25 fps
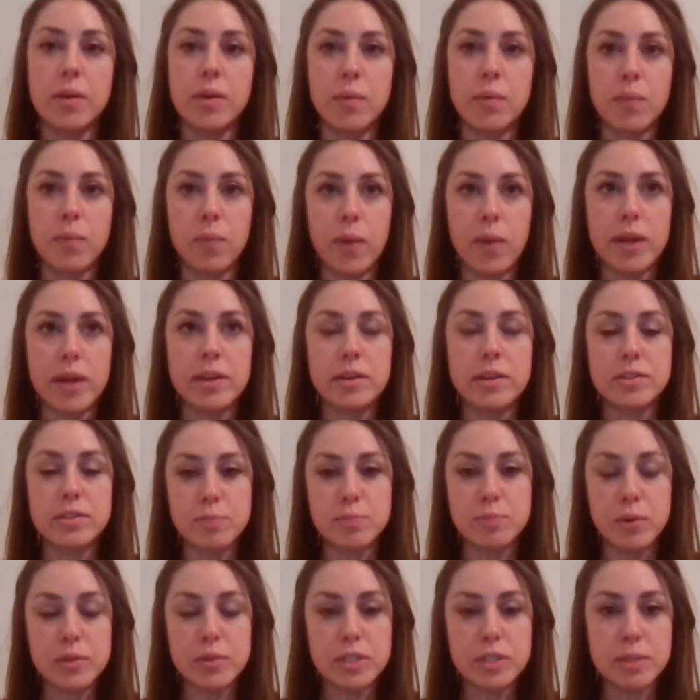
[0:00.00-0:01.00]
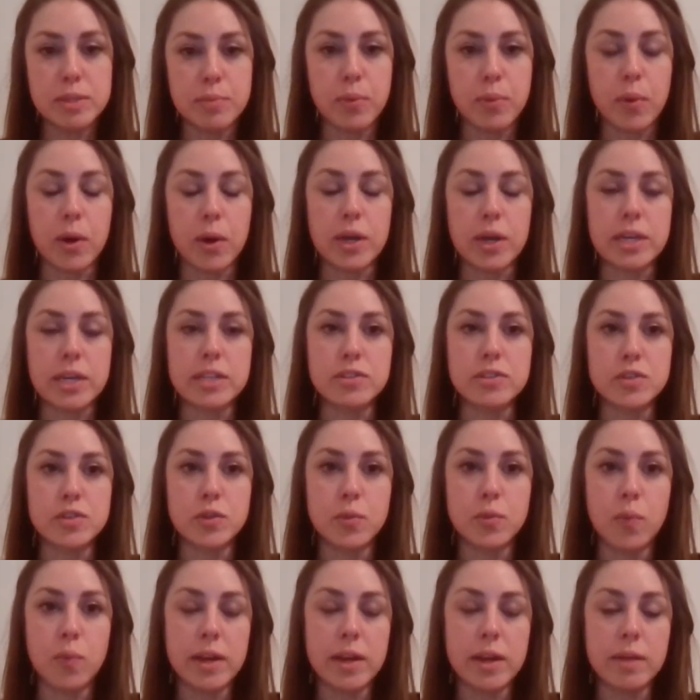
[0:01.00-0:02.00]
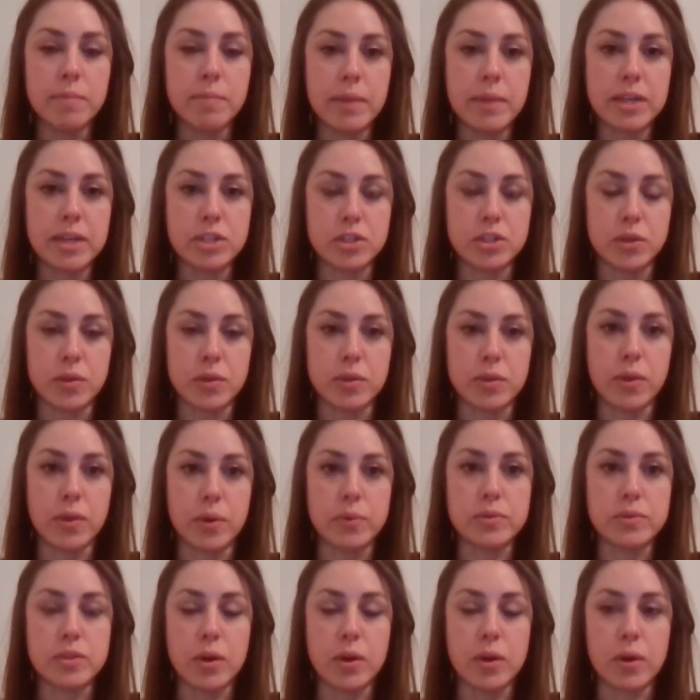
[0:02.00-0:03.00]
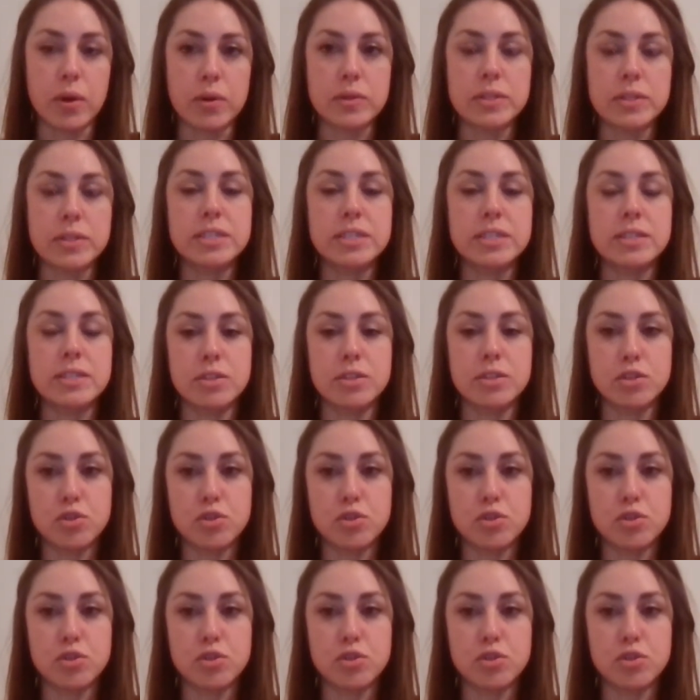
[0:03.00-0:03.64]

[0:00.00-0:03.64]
what is most important is you want to make sure those are s-